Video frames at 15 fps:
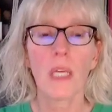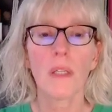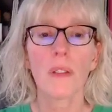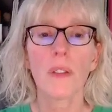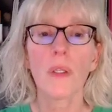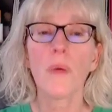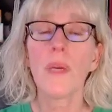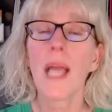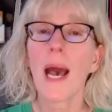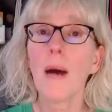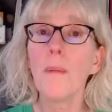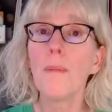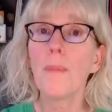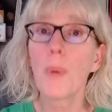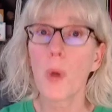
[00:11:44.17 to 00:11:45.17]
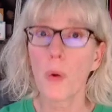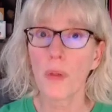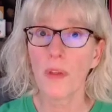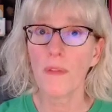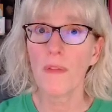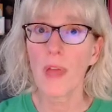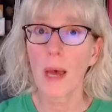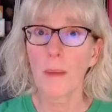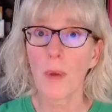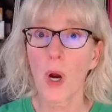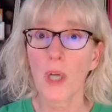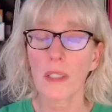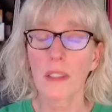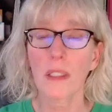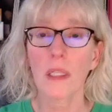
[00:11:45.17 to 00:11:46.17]
So now both of them
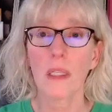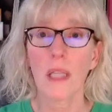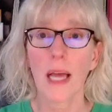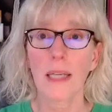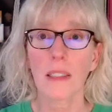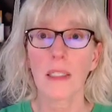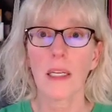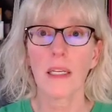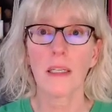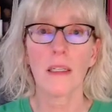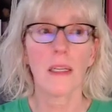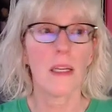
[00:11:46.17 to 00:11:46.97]
are selected.